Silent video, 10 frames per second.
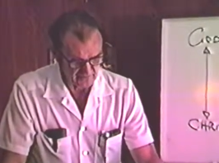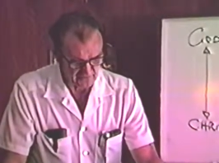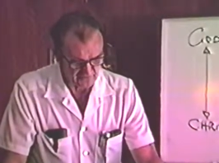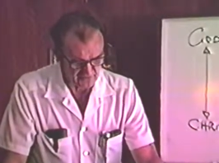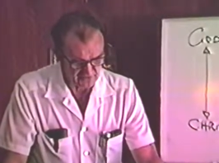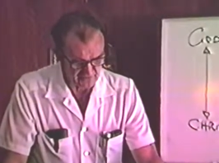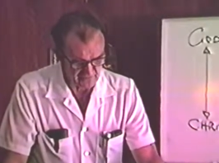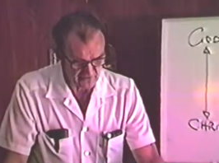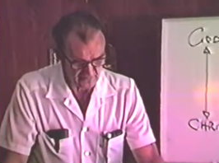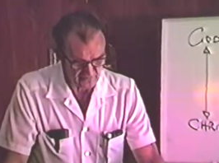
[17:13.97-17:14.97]
uh, the burden to
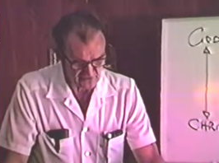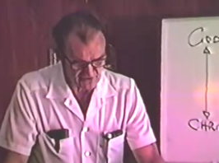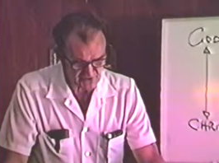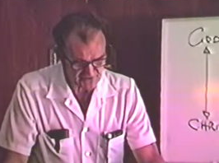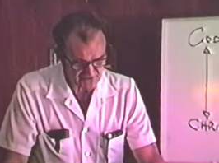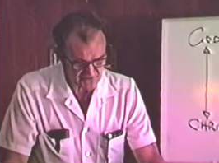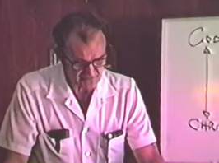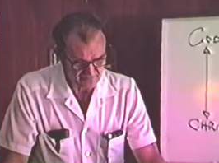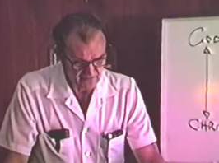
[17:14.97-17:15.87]
bear upon Jesus.